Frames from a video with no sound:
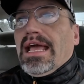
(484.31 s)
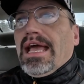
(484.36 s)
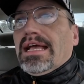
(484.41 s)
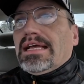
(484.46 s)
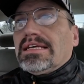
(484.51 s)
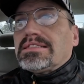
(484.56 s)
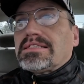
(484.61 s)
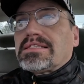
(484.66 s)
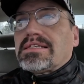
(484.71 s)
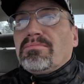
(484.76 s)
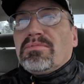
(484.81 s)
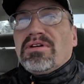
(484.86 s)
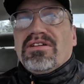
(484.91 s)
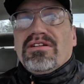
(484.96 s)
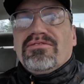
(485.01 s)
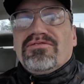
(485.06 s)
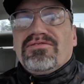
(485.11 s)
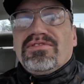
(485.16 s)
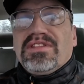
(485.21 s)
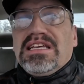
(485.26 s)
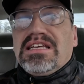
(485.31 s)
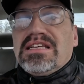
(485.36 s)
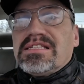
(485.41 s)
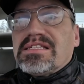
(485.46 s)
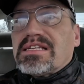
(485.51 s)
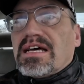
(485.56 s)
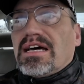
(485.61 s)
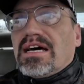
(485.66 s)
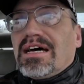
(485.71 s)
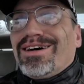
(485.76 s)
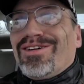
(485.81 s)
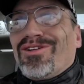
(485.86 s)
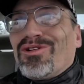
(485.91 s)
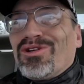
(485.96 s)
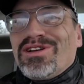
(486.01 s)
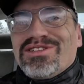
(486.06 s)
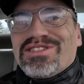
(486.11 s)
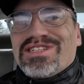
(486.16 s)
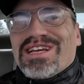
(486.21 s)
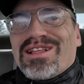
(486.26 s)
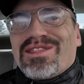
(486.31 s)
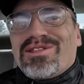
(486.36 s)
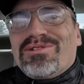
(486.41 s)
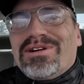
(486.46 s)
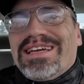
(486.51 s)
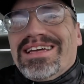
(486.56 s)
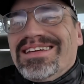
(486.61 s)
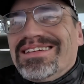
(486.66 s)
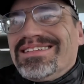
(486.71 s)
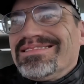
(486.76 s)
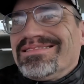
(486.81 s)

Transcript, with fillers: and get some of these uh, orders out of the way.